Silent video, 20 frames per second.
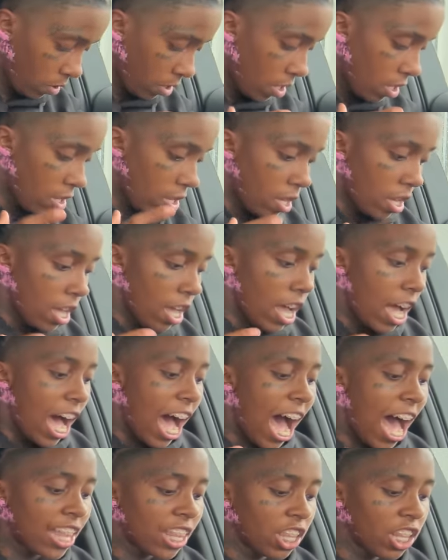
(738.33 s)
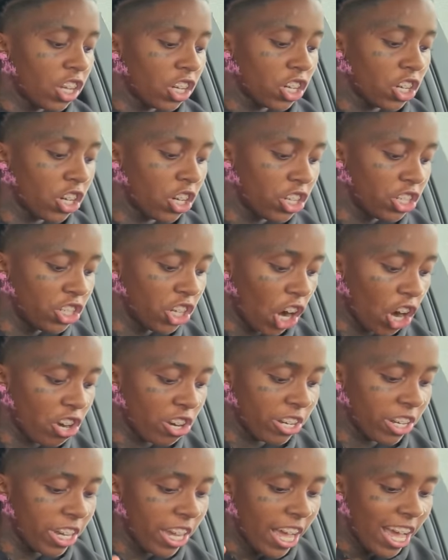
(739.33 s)
where you going? I look
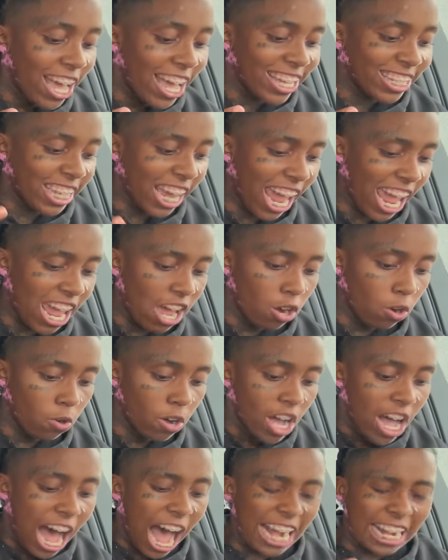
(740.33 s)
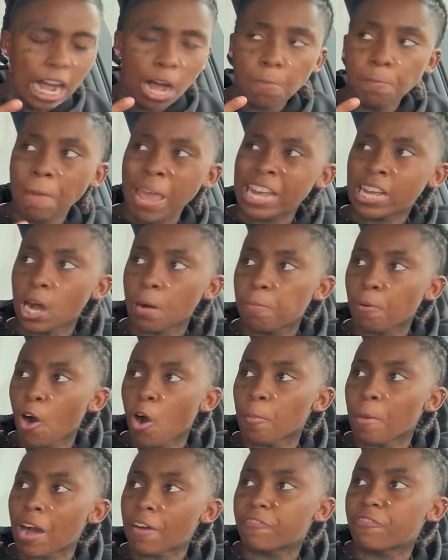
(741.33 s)
dirty as hell. Yeah, I got baby. makeup
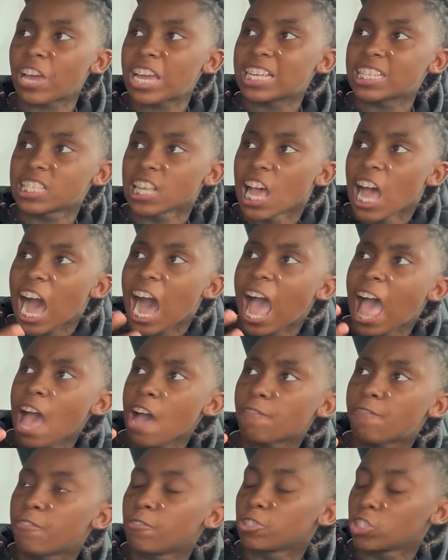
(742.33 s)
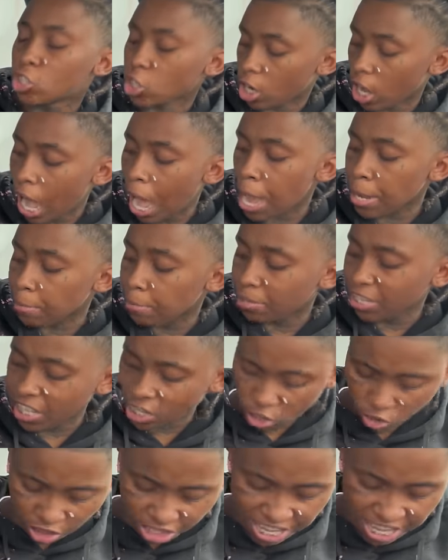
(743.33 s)
on my face. I have. I am
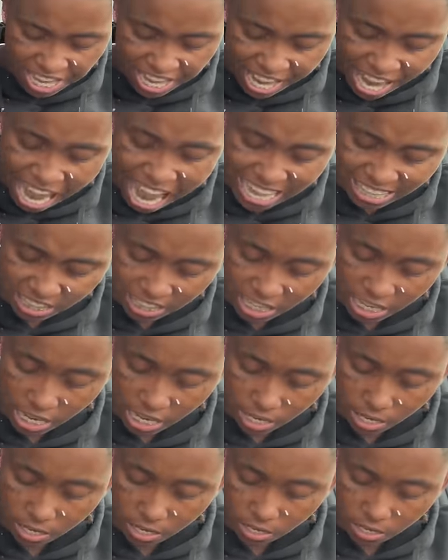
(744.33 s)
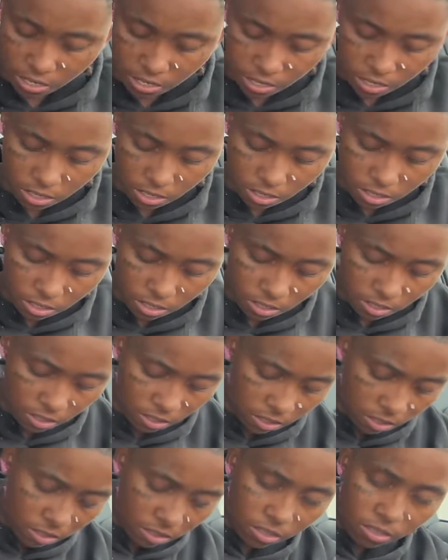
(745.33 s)
literally nasty. Baby, that's because
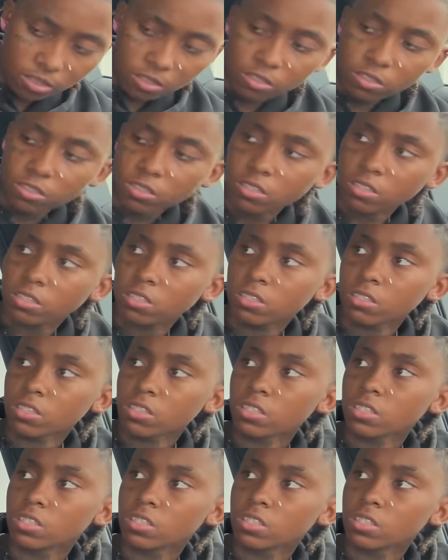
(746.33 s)
you got trash on you.